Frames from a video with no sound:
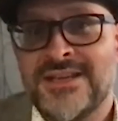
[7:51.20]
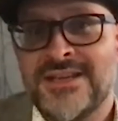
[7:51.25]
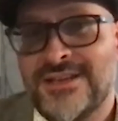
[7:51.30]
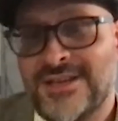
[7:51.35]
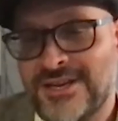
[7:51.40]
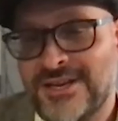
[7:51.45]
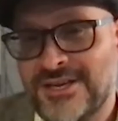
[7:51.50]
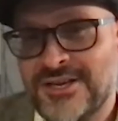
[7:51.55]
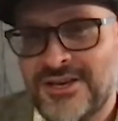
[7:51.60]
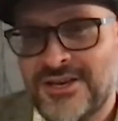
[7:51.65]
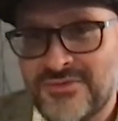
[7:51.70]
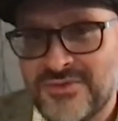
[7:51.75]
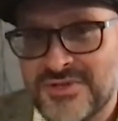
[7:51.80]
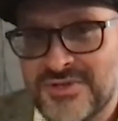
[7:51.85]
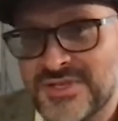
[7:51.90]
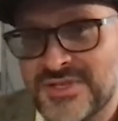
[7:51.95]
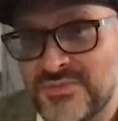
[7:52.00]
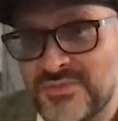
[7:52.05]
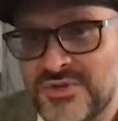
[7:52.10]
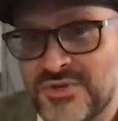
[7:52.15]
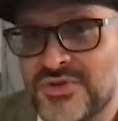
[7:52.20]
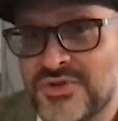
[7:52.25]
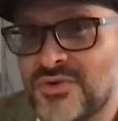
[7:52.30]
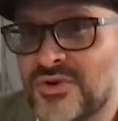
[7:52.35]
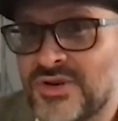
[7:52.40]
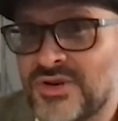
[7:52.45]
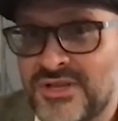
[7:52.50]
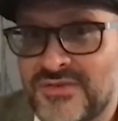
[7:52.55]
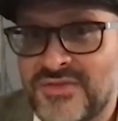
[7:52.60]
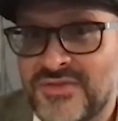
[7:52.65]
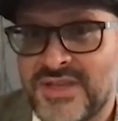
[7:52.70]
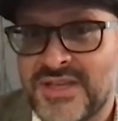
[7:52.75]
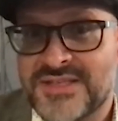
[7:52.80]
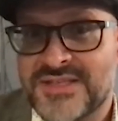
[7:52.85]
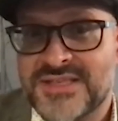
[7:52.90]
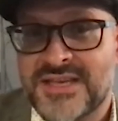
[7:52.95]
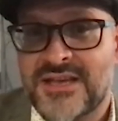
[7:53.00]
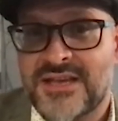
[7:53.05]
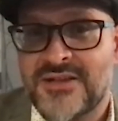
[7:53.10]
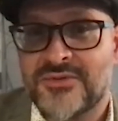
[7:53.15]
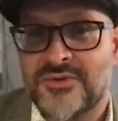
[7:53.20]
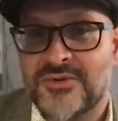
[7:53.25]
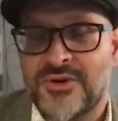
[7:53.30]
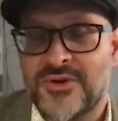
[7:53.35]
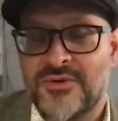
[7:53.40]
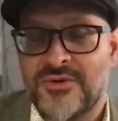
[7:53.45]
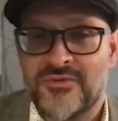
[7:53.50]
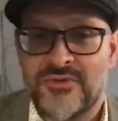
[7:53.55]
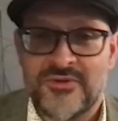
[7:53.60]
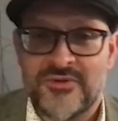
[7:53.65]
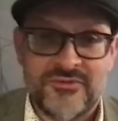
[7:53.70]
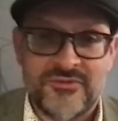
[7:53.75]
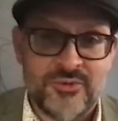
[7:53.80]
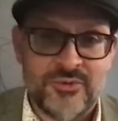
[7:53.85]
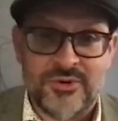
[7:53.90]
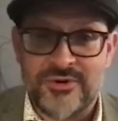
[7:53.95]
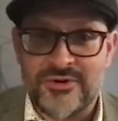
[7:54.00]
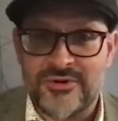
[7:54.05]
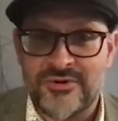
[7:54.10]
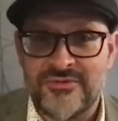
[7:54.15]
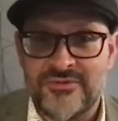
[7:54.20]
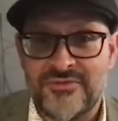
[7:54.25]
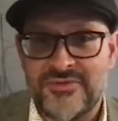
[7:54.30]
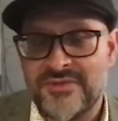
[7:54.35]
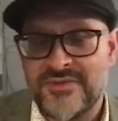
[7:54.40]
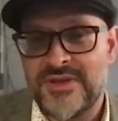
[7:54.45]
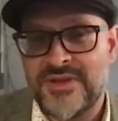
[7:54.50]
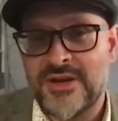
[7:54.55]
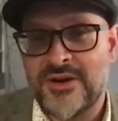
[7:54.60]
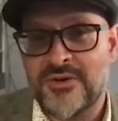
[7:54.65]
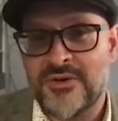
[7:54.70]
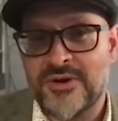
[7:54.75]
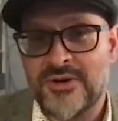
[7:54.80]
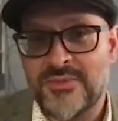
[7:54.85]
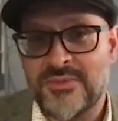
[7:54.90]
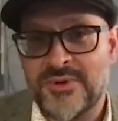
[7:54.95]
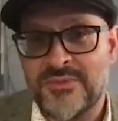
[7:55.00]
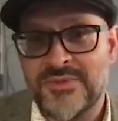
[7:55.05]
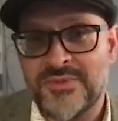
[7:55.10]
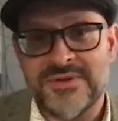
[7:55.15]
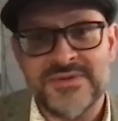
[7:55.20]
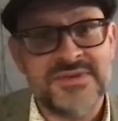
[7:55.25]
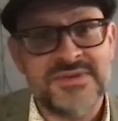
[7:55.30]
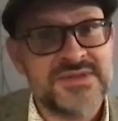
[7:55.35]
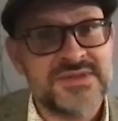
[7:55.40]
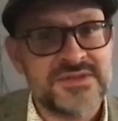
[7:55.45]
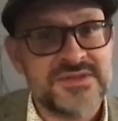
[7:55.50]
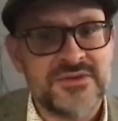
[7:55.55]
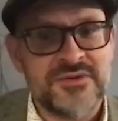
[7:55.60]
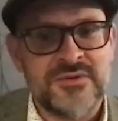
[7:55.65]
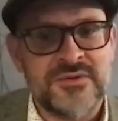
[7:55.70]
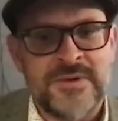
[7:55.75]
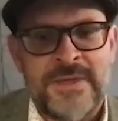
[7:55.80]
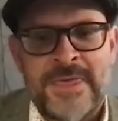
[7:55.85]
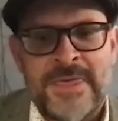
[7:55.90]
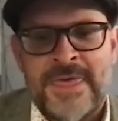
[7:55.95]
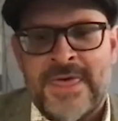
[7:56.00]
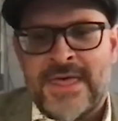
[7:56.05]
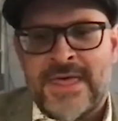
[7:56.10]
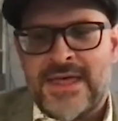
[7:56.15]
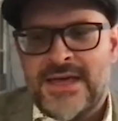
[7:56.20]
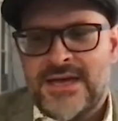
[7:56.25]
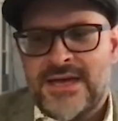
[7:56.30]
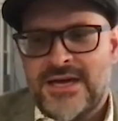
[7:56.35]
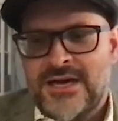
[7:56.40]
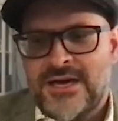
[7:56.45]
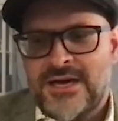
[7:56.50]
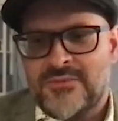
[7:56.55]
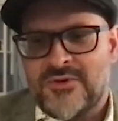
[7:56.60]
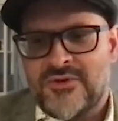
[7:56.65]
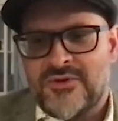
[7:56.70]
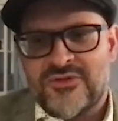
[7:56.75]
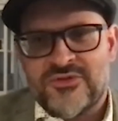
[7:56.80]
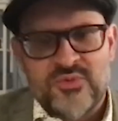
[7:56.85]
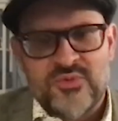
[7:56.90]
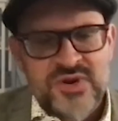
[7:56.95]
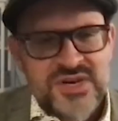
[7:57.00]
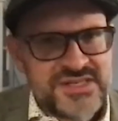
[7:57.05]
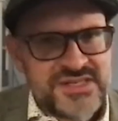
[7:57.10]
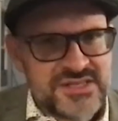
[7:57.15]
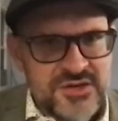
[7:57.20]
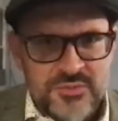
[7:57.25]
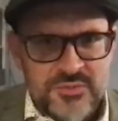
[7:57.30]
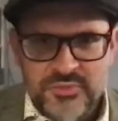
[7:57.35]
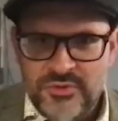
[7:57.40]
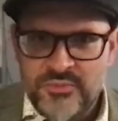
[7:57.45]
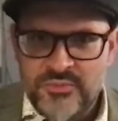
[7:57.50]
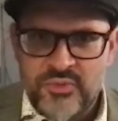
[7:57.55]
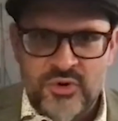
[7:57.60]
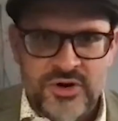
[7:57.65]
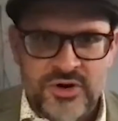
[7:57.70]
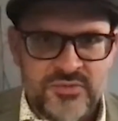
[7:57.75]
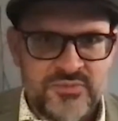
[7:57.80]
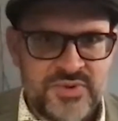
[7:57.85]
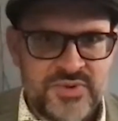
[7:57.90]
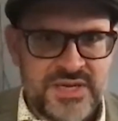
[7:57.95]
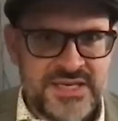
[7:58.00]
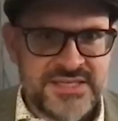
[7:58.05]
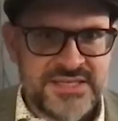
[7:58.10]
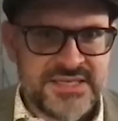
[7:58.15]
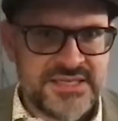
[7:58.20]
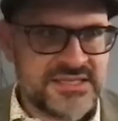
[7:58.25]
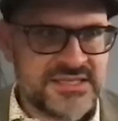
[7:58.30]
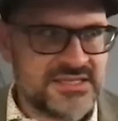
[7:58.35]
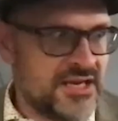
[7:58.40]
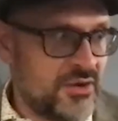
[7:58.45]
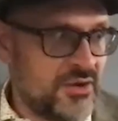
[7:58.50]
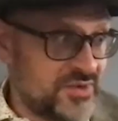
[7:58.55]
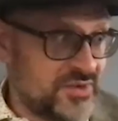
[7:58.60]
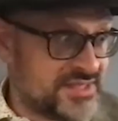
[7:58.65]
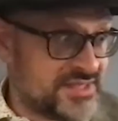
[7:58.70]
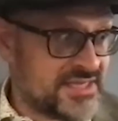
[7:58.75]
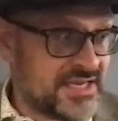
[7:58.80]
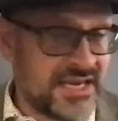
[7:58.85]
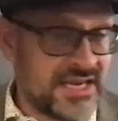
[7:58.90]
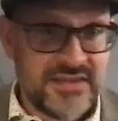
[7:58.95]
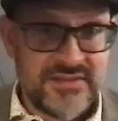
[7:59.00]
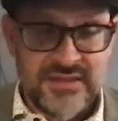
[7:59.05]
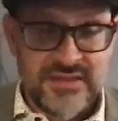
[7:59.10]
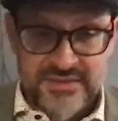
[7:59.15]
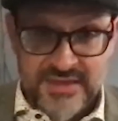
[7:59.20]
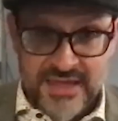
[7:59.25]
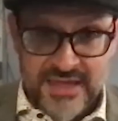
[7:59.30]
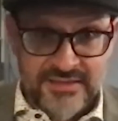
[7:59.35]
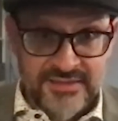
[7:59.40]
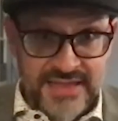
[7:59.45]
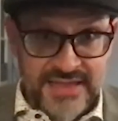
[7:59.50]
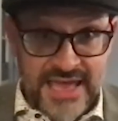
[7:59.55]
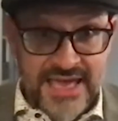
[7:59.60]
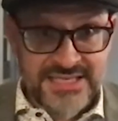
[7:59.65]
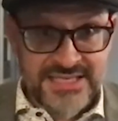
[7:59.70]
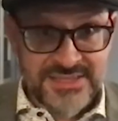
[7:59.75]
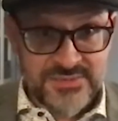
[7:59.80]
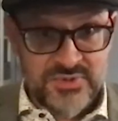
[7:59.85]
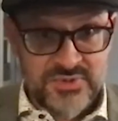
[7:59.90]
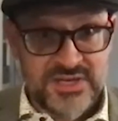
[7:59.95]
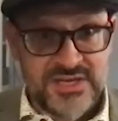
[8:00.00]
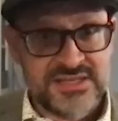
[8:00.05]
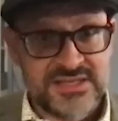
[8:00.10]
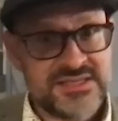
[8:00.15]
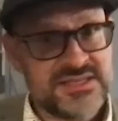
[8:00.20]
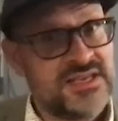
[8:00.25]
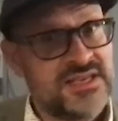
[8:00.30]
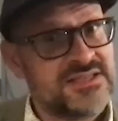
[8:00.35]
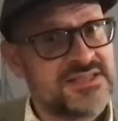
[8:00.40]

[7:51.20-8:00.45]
That covers the majority of that salary over a 450-hour commitment. So 3 super important pieces. And I would say that last piece, that